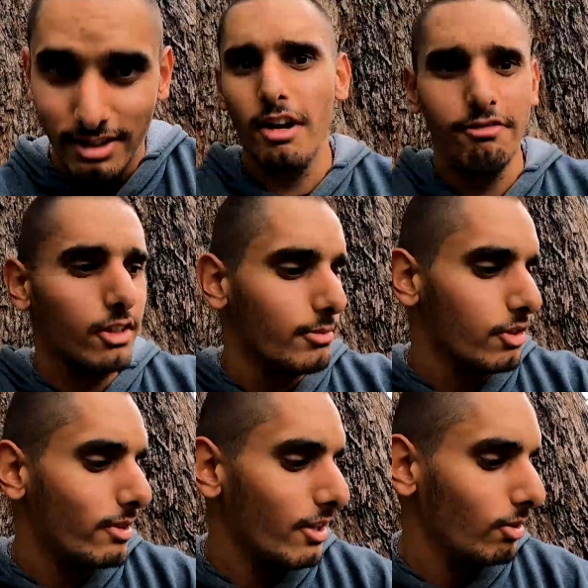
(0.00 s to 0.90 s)
I filmed
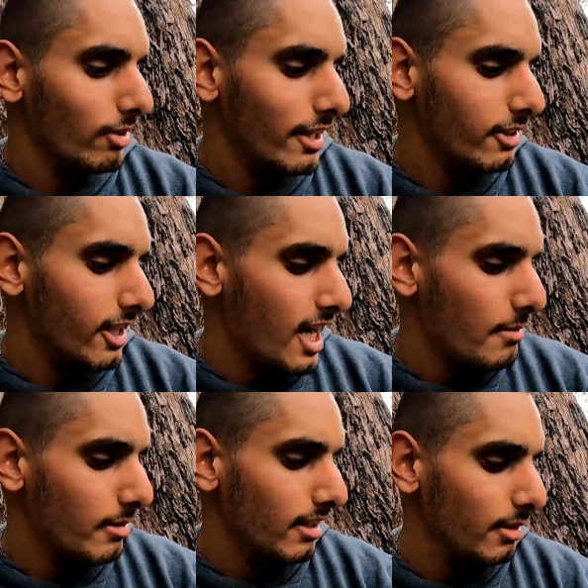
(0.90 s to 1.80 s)
throughout all that
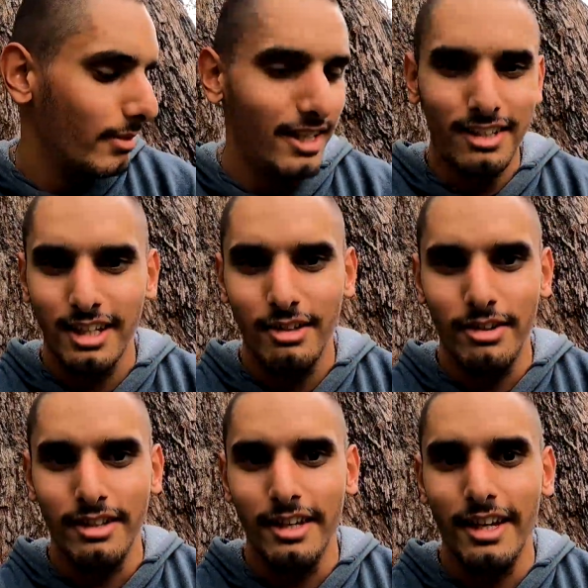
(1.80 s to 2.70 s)
time a little bit here
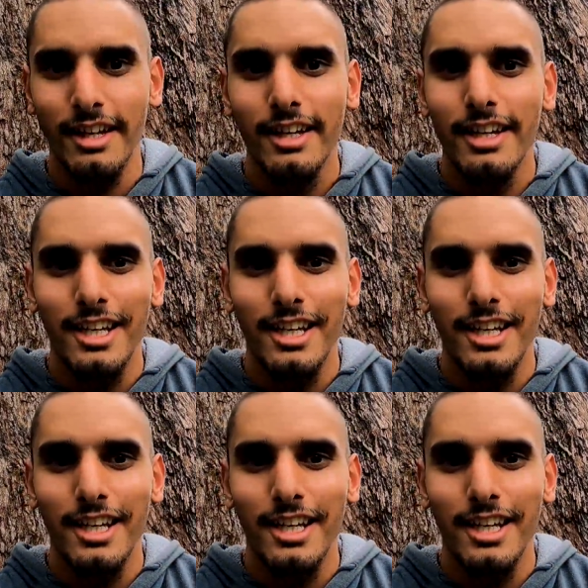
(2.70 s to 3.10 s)
and there.